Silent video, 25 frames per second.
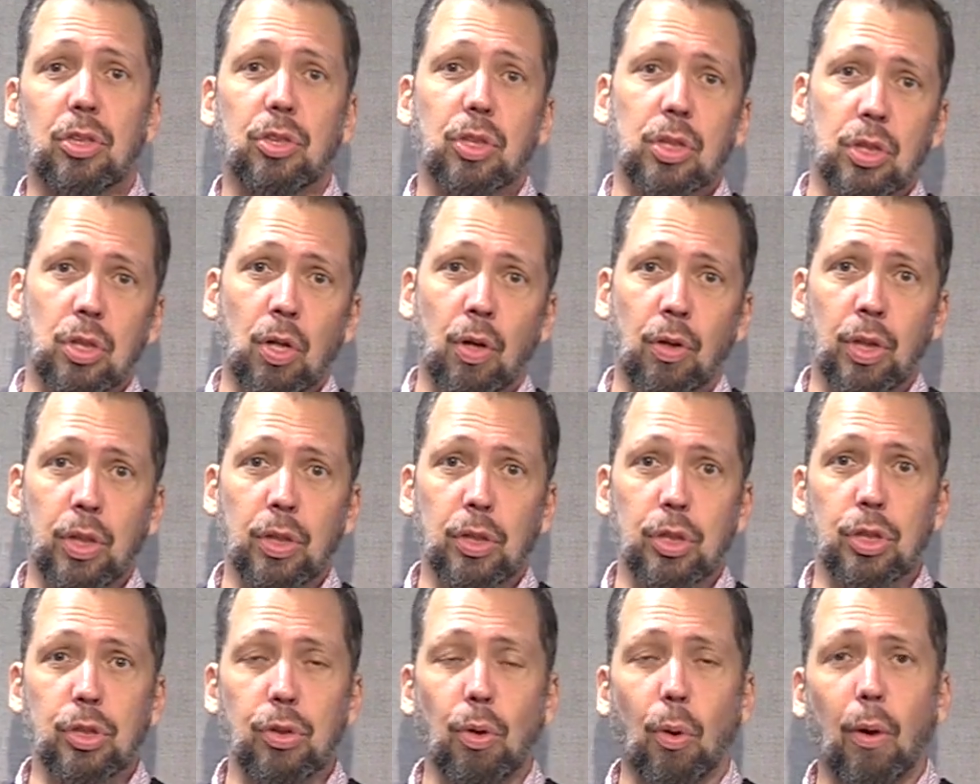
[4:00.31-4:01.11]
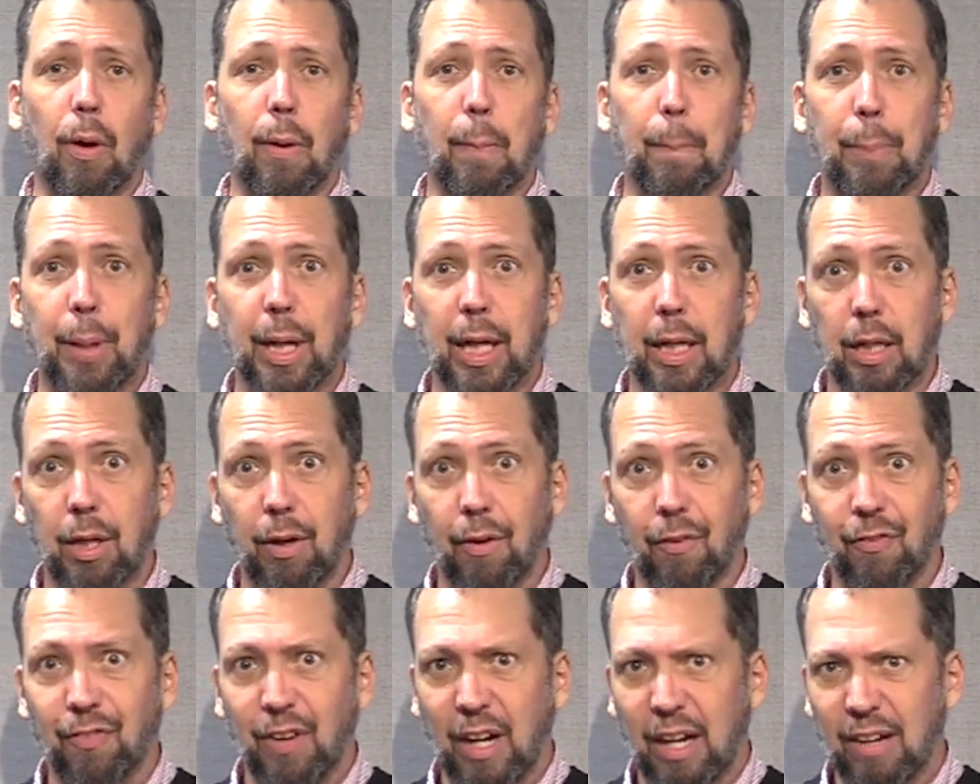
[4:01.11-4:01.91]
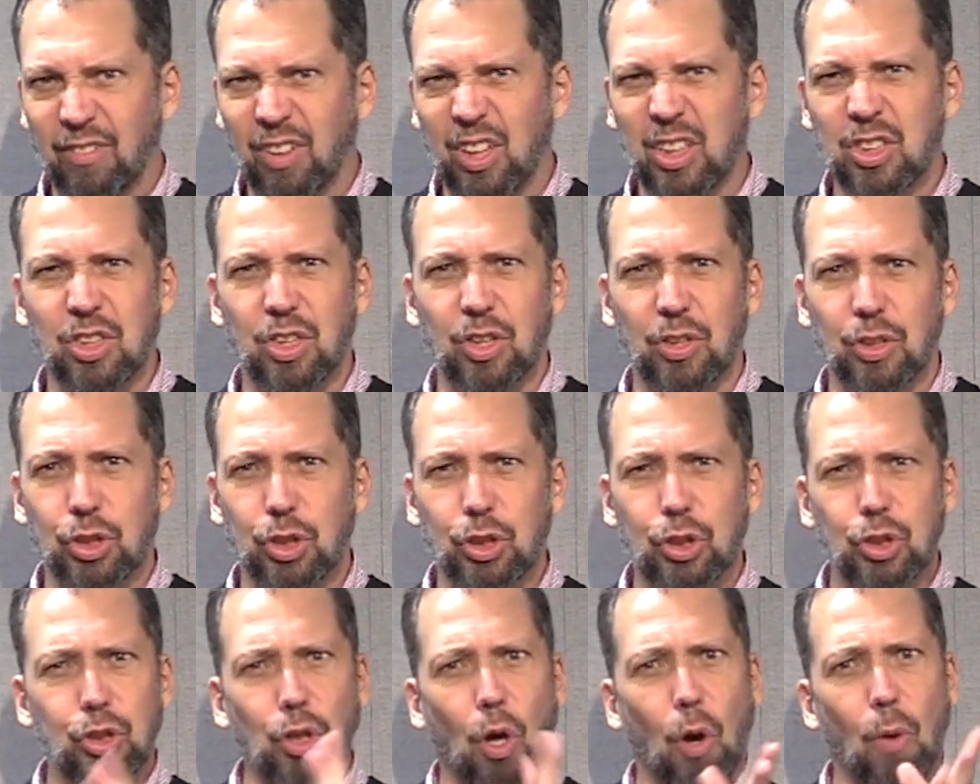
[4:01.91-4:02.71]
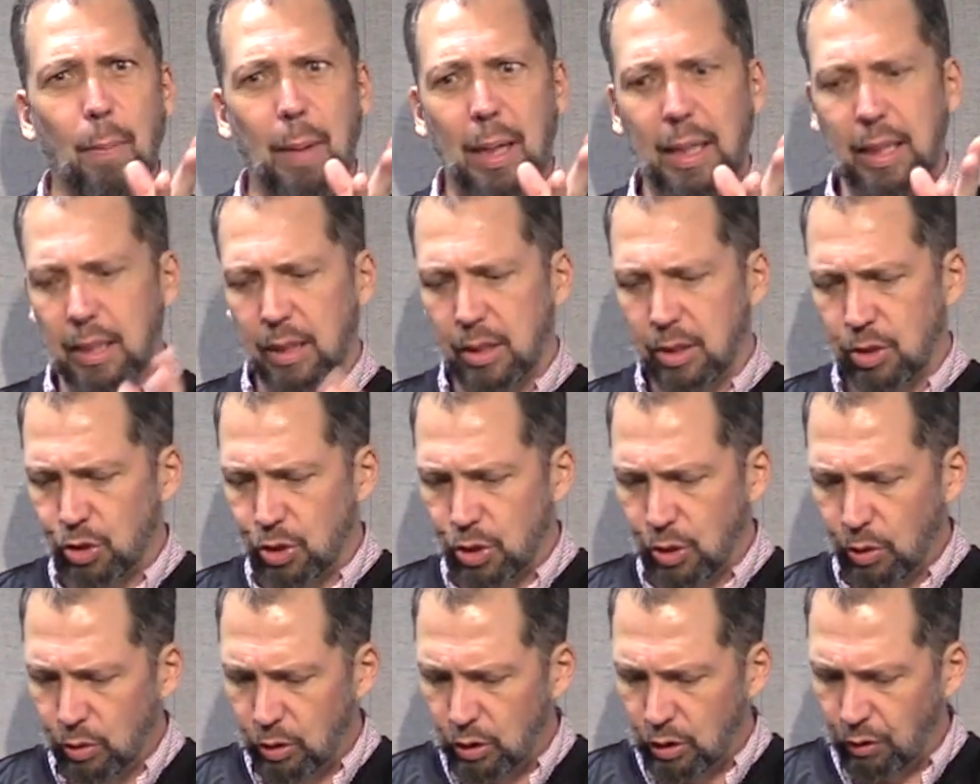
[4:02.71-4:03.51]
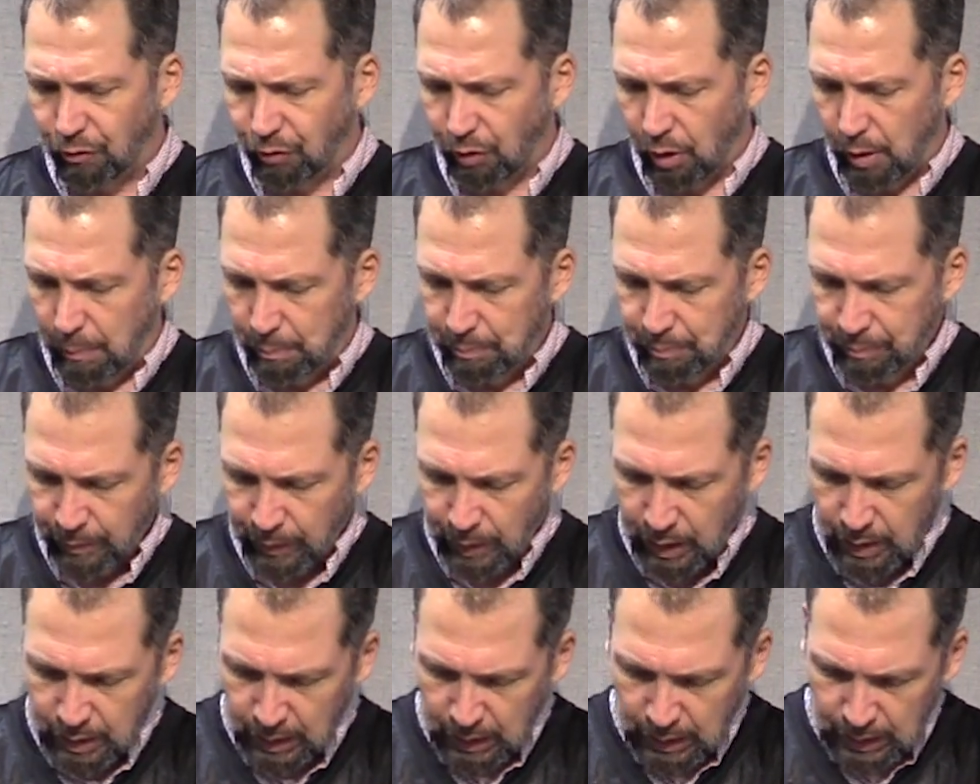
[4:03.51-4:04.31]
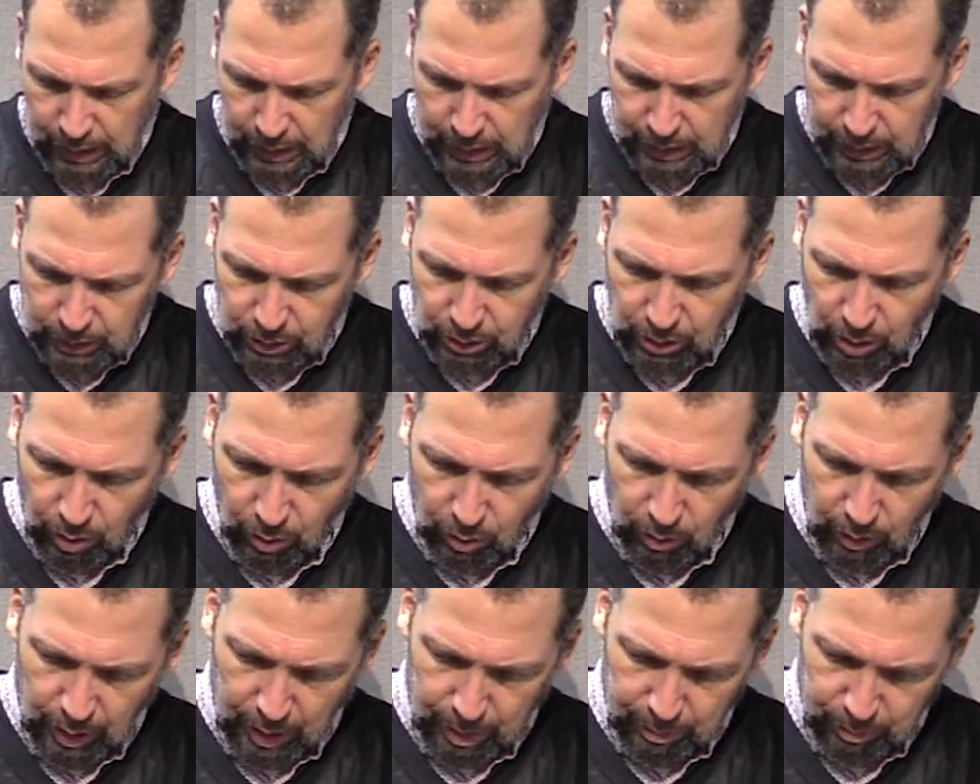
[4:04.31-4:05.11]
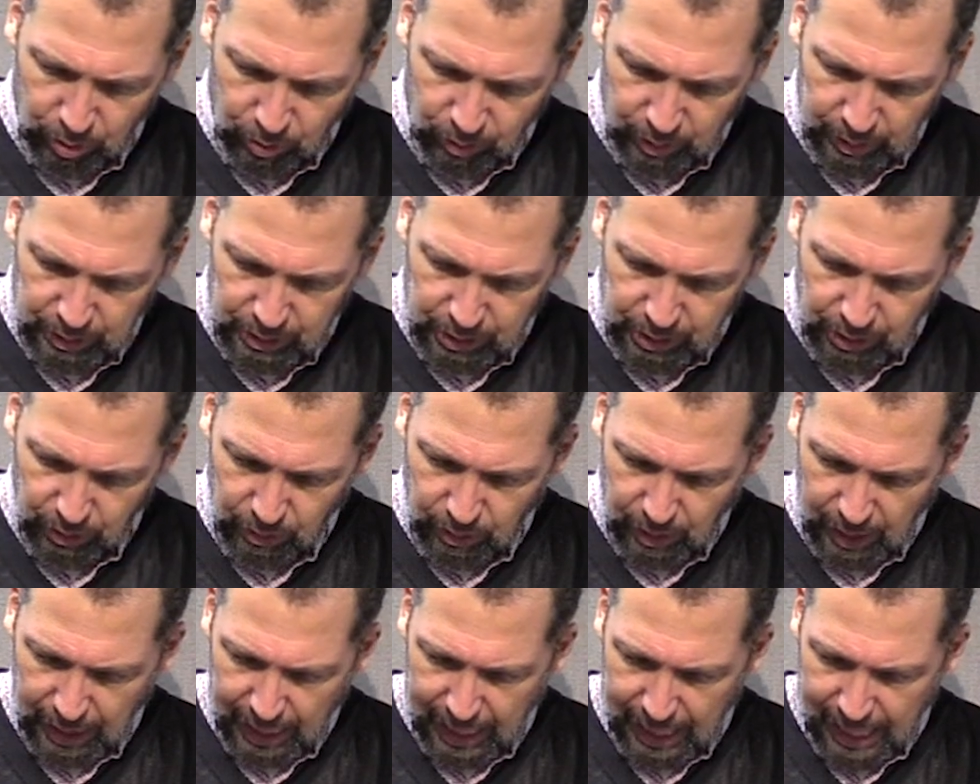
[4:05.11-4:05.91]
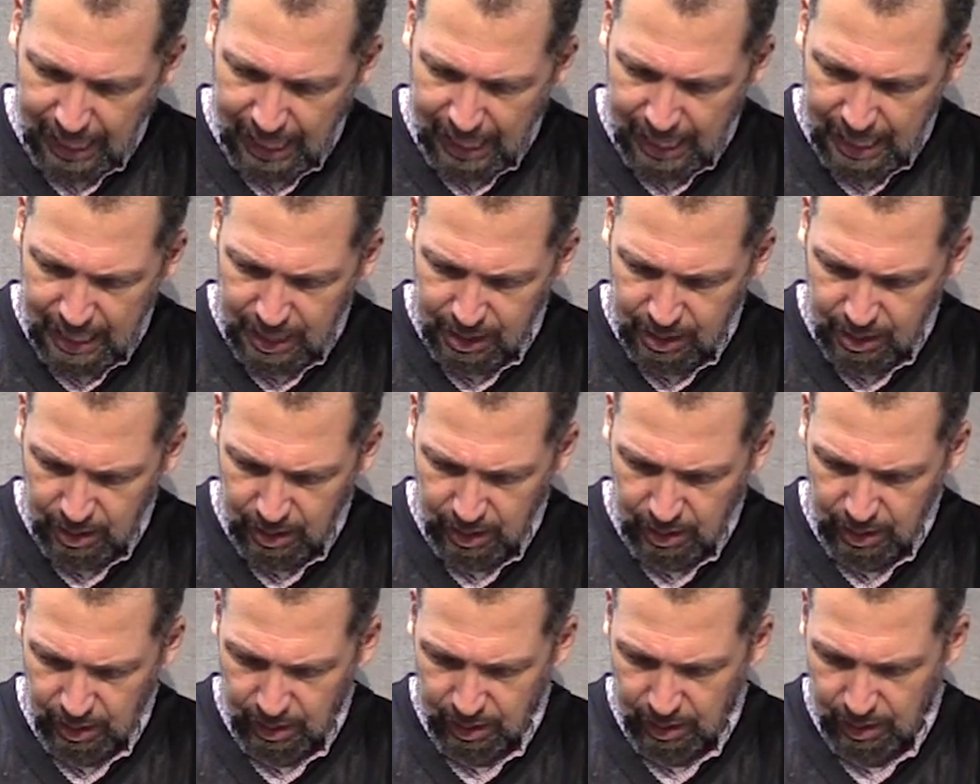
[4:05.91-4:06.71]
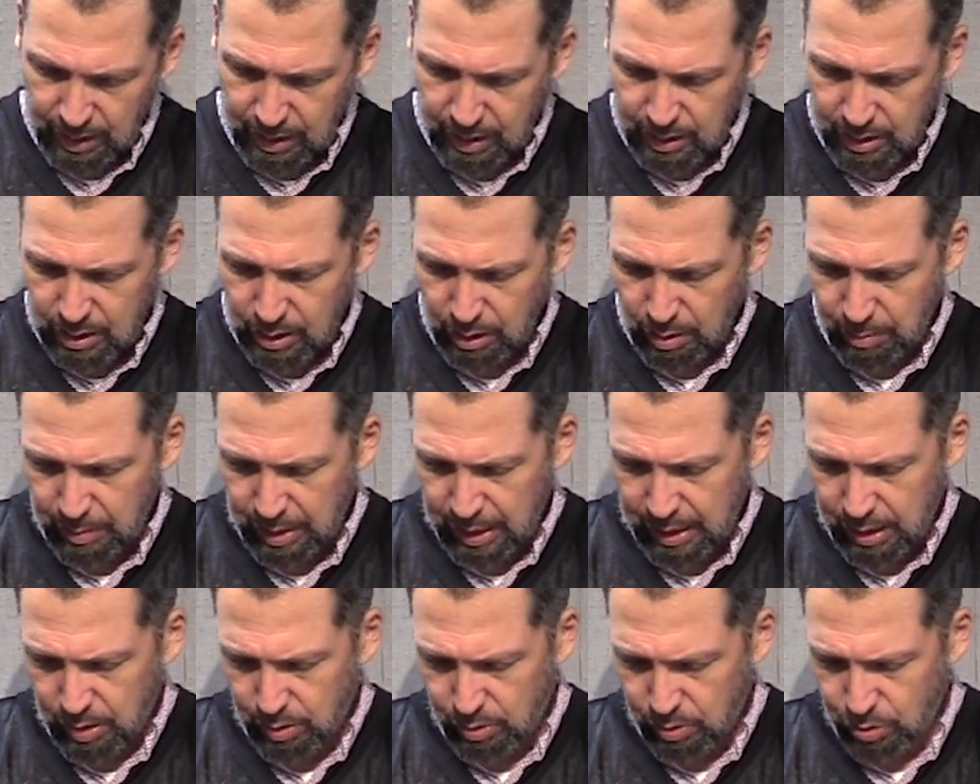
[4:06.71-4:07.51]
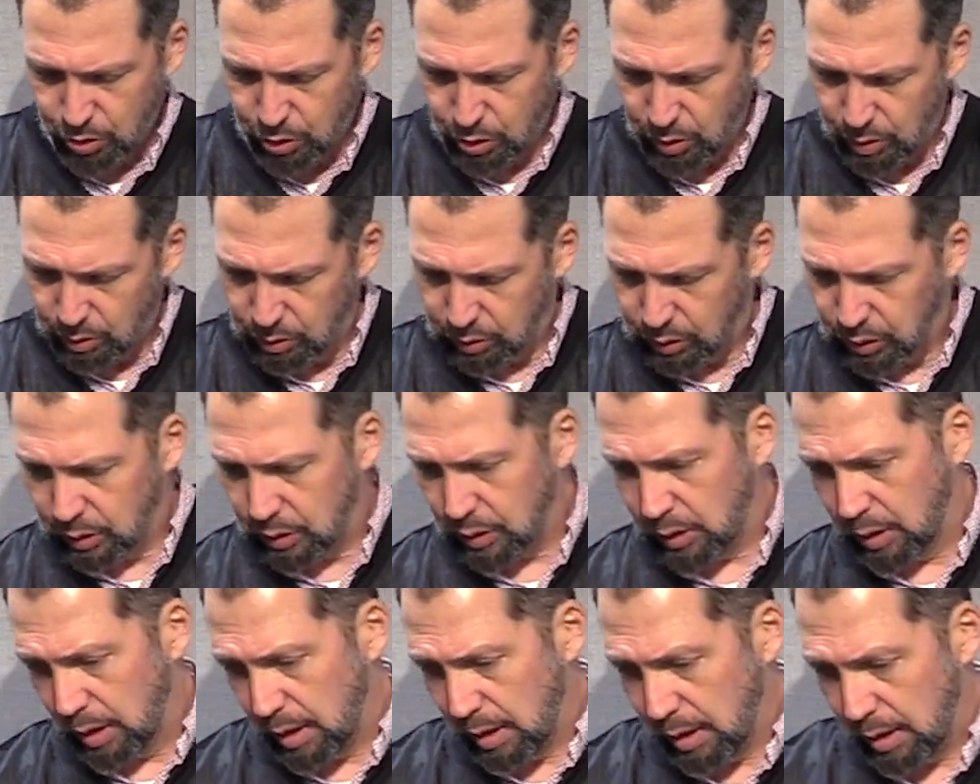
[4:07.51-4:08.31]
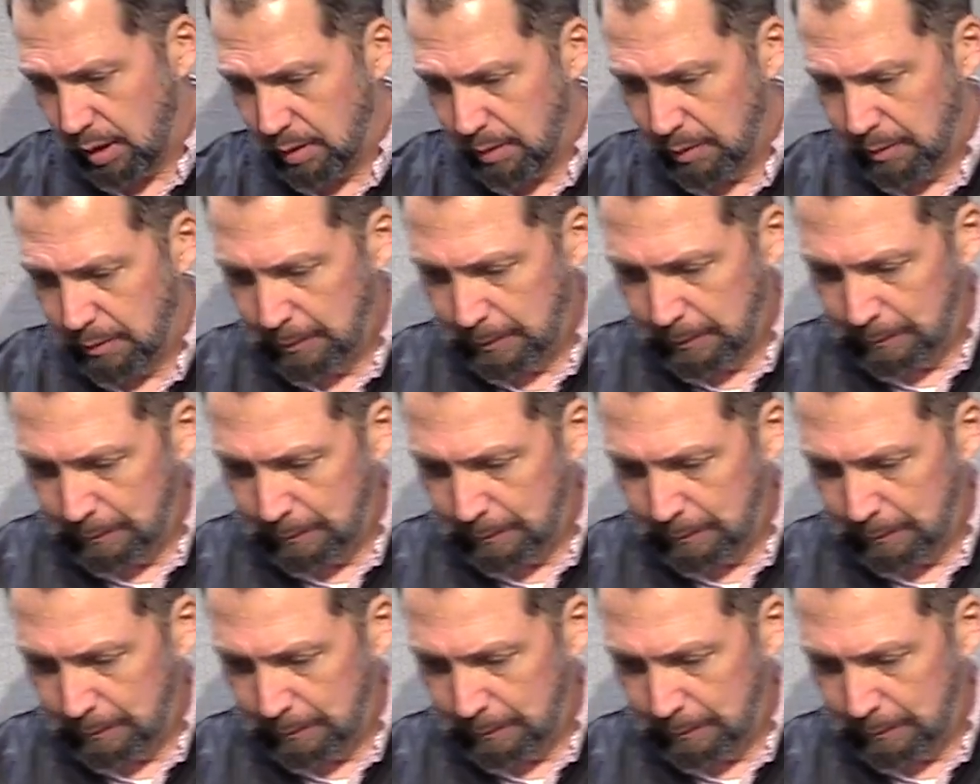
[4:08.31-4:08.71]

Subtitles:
just go to your store and pick your favorites. There's so many to choose from. So I'm going to add the tomato juice, the